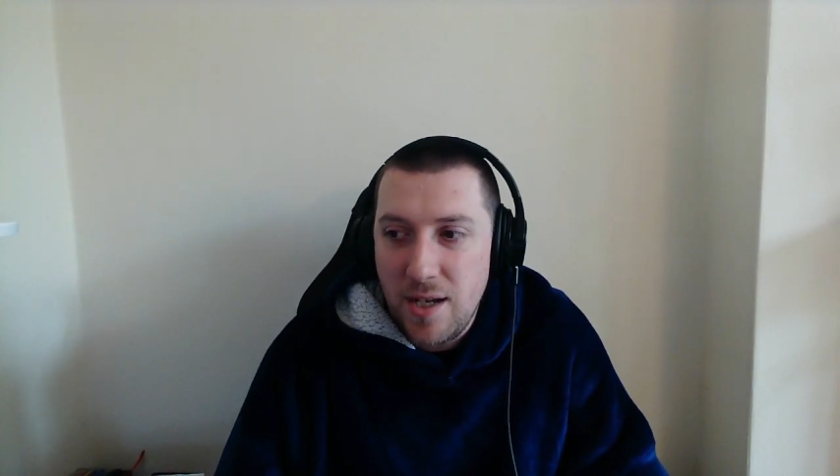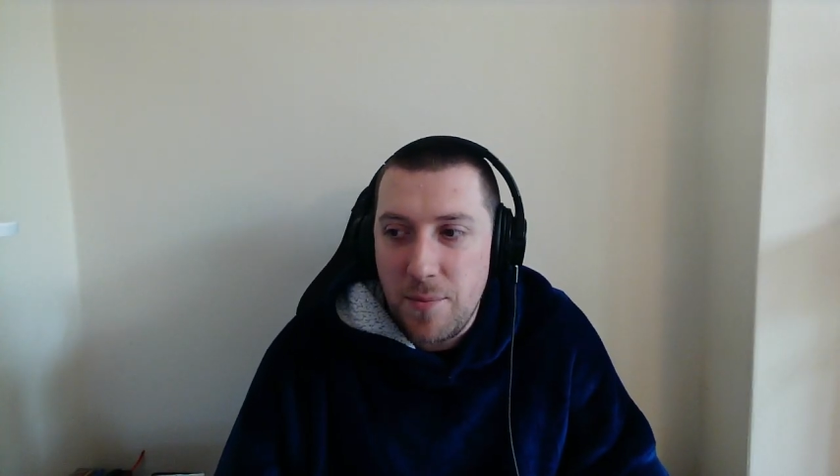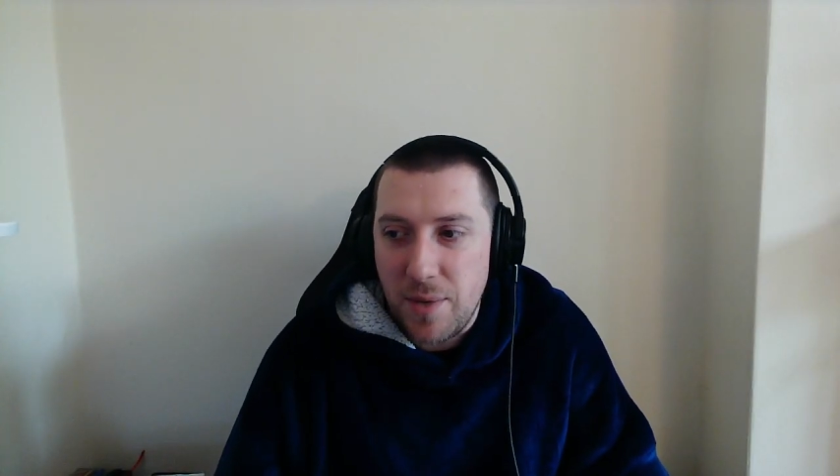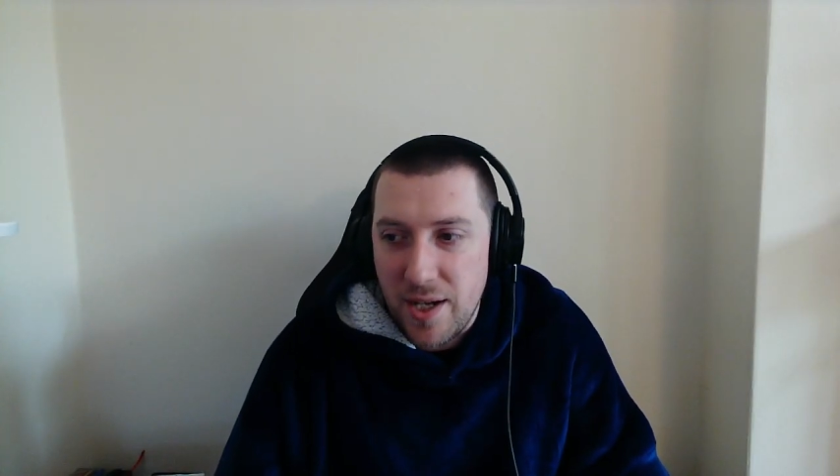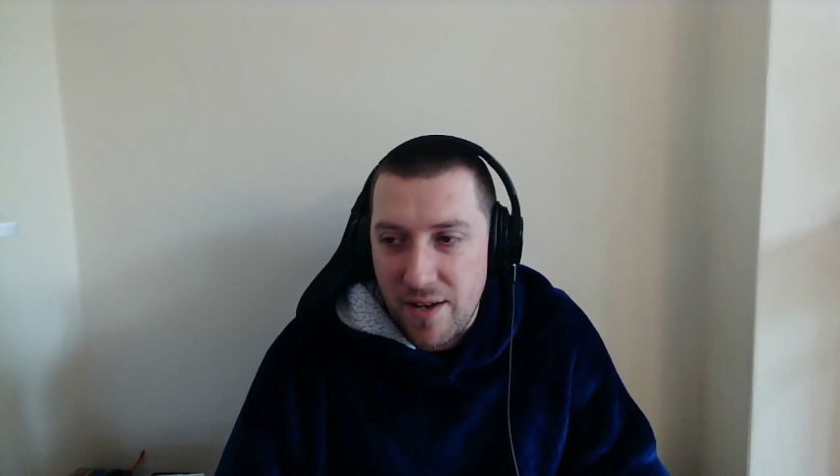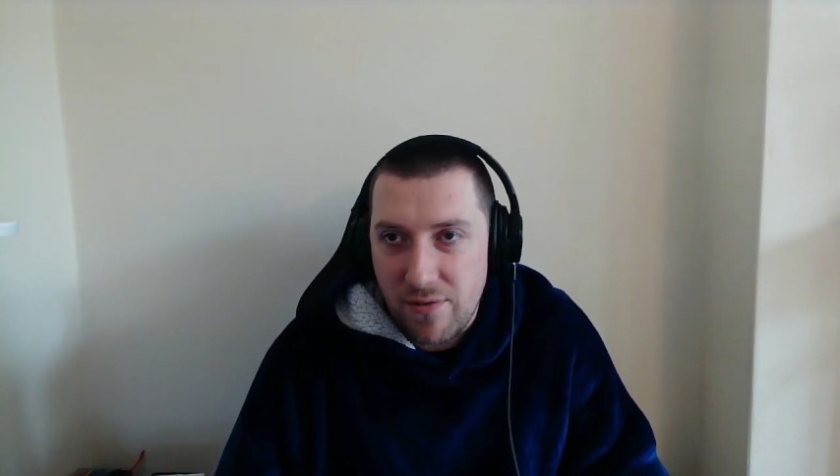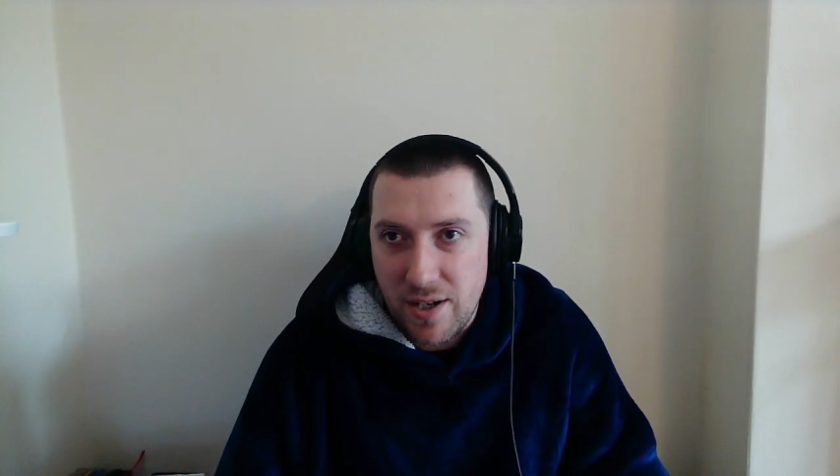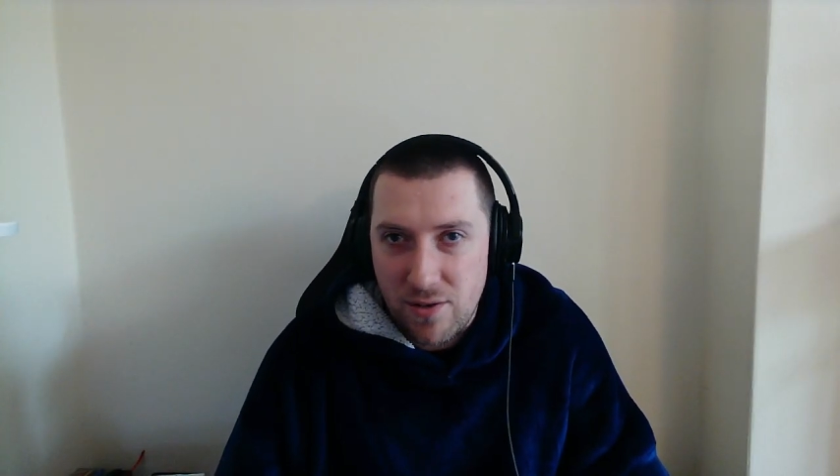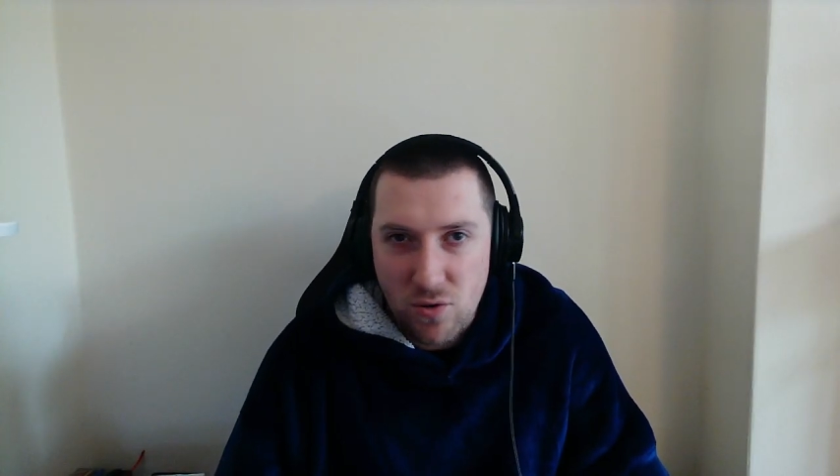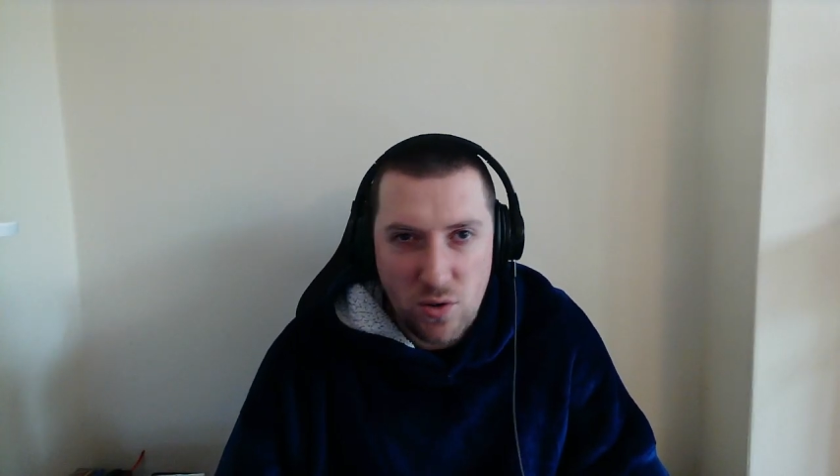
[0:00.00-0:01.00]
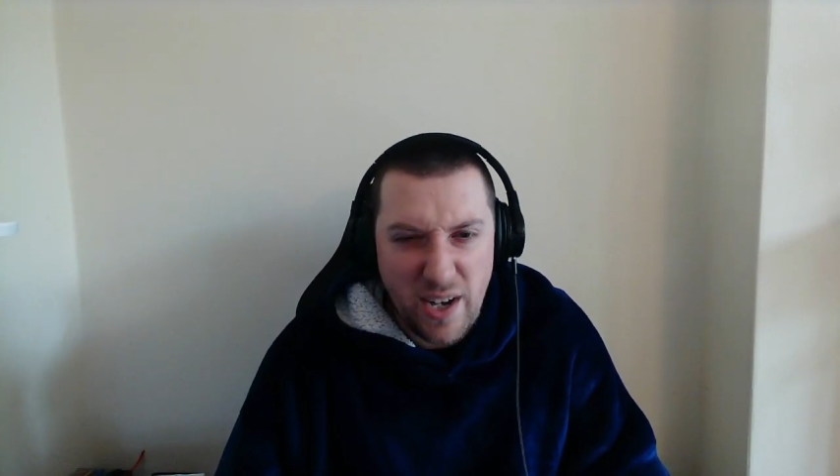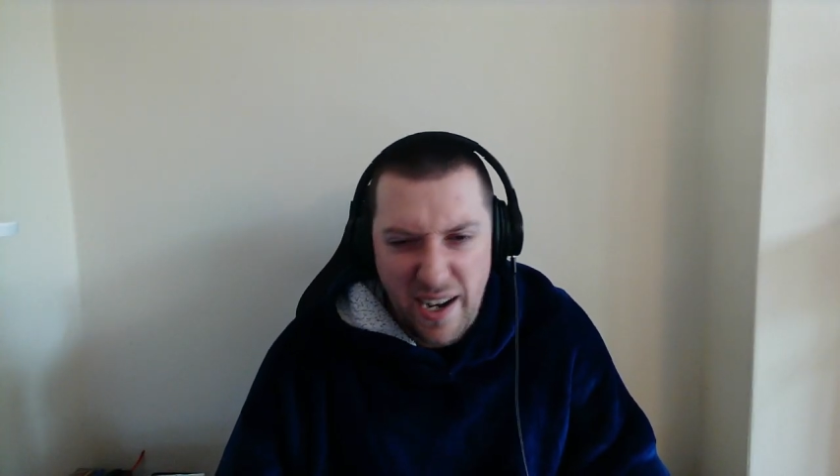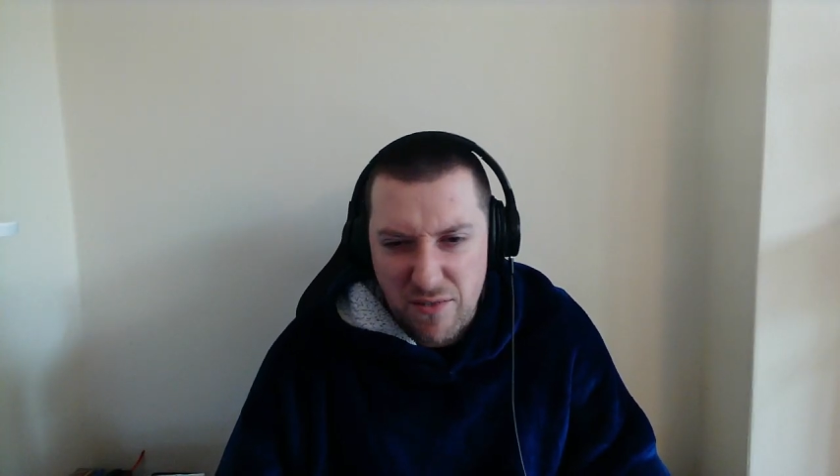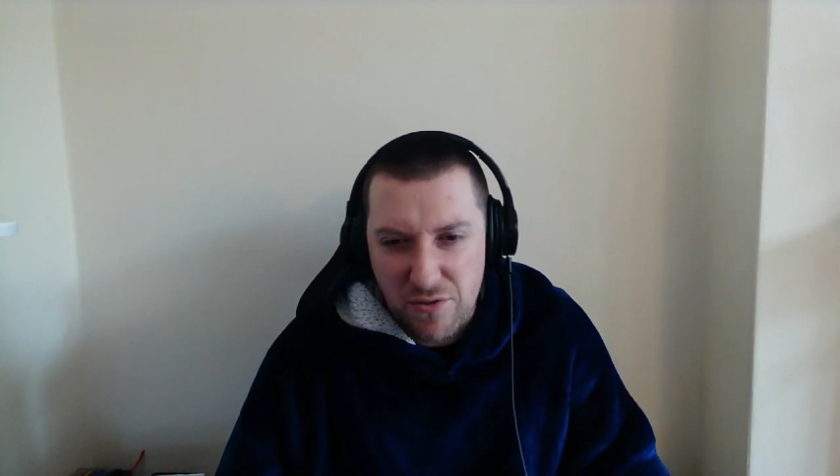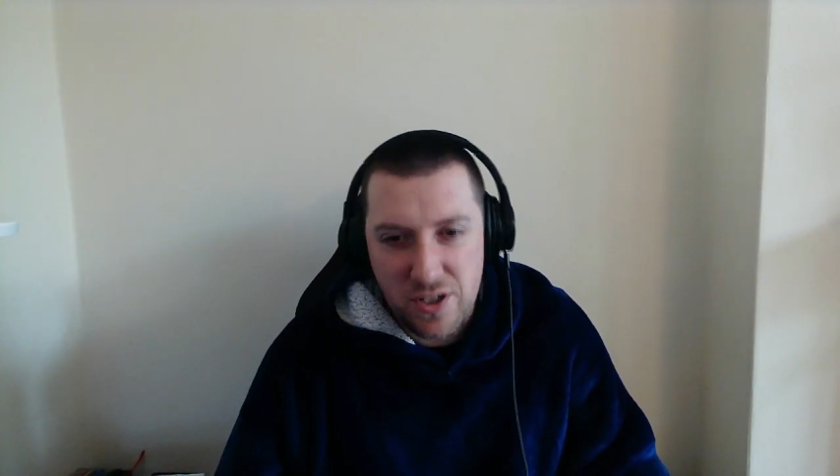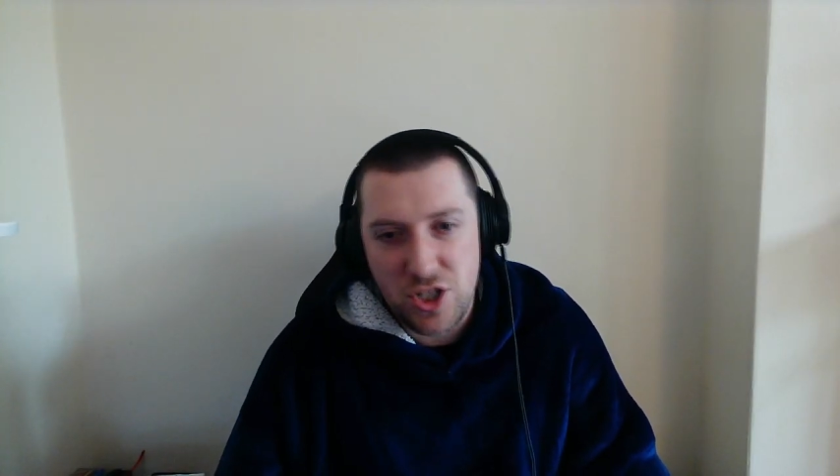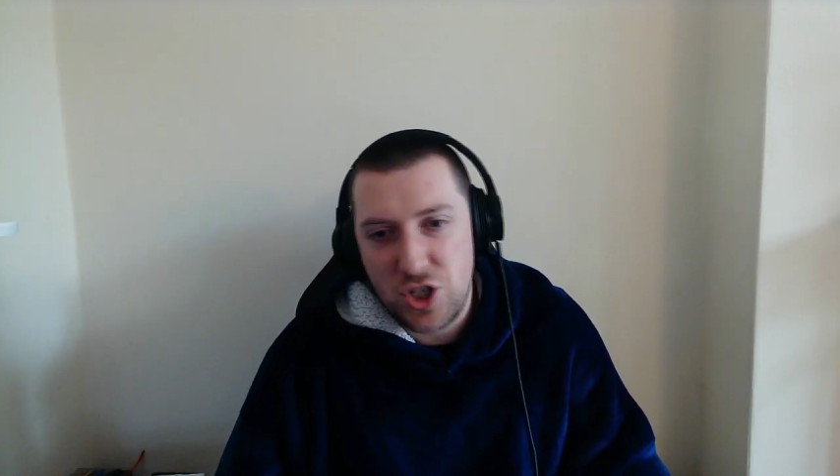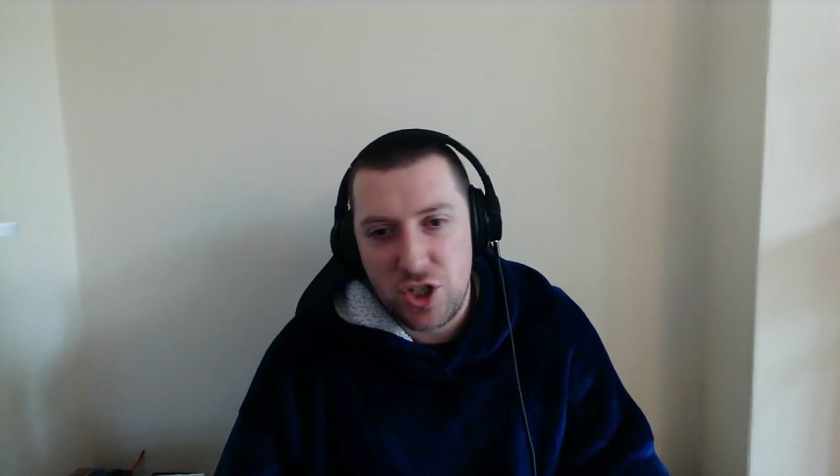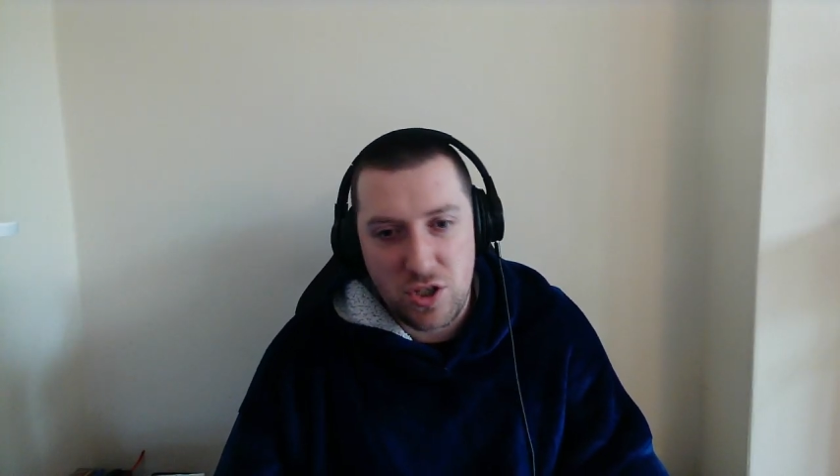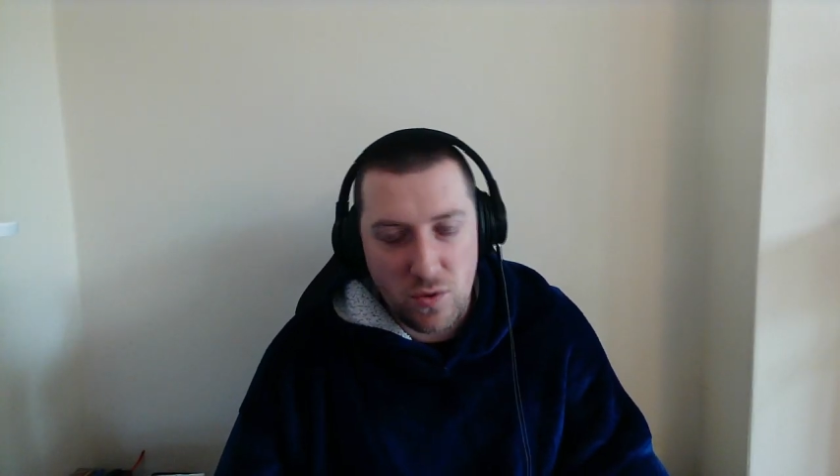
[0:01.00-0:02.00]
But if I had rolled
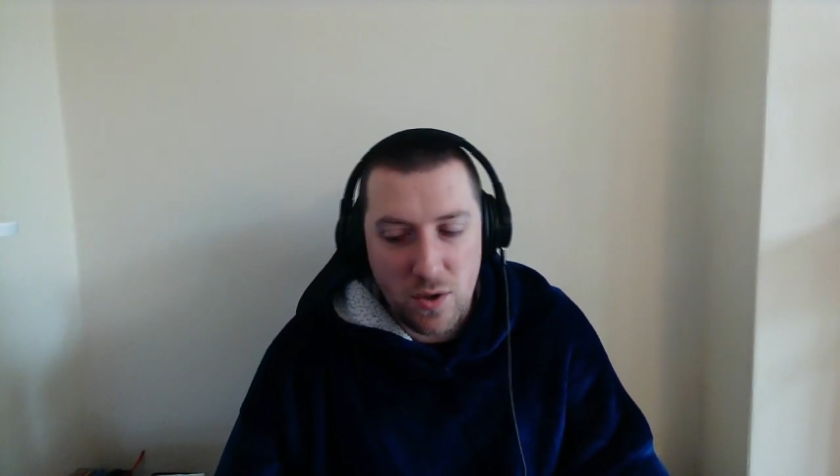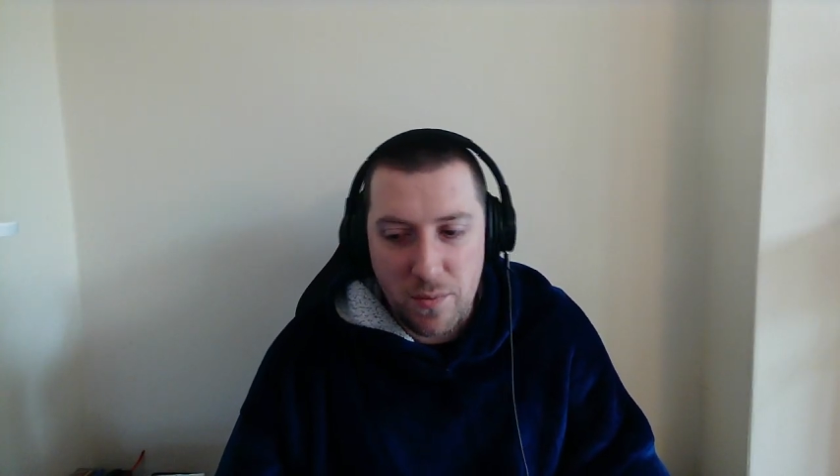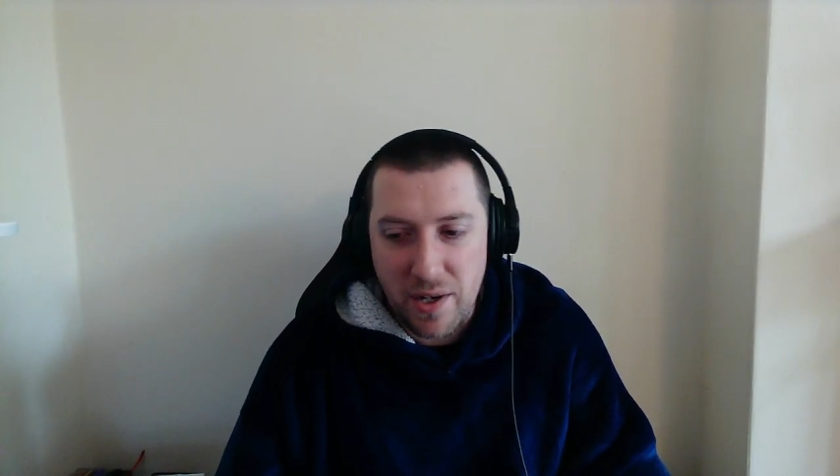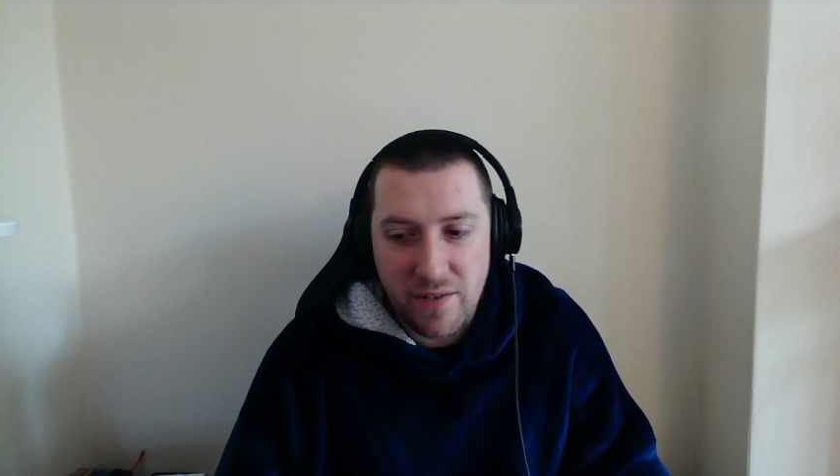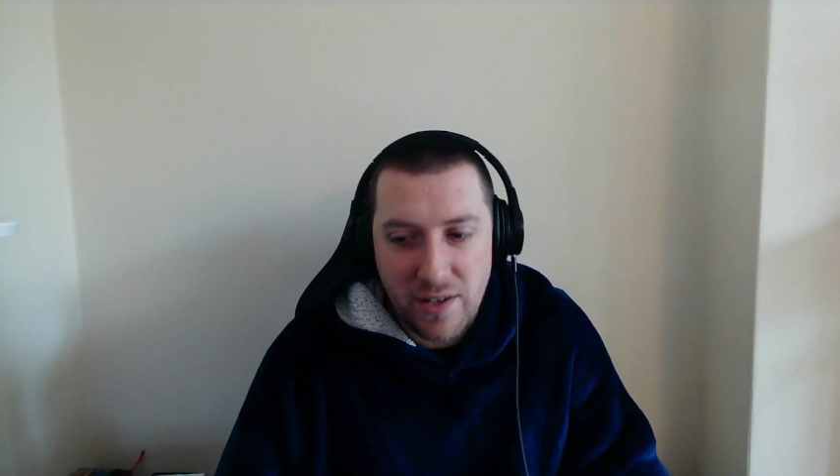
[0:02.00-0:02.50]
average or above,